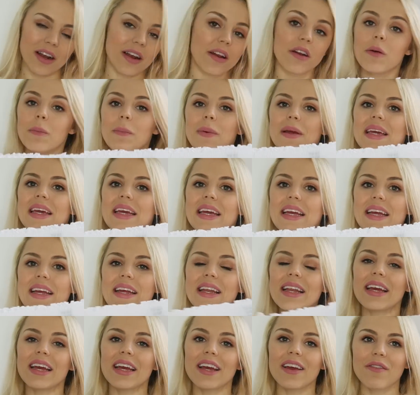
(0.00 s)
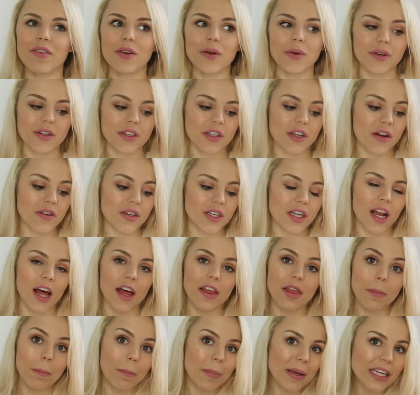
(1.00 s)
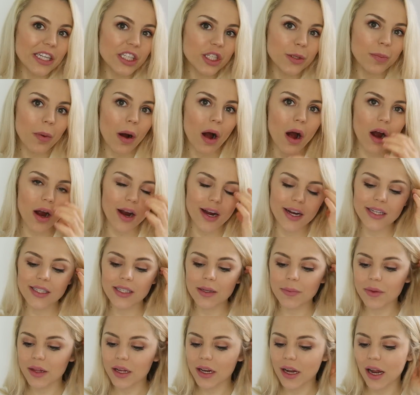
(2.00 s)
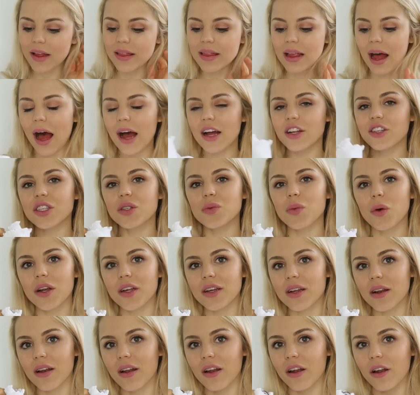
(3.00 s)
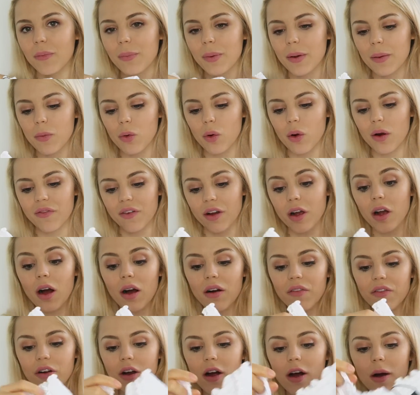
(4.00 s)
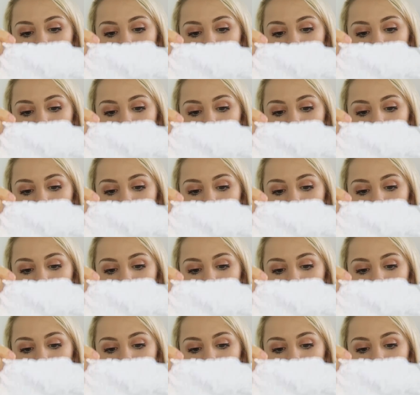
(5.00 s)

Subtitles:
a little bikini if you were to go to like the beach bar or something like that and just wanted a little bit more of a cover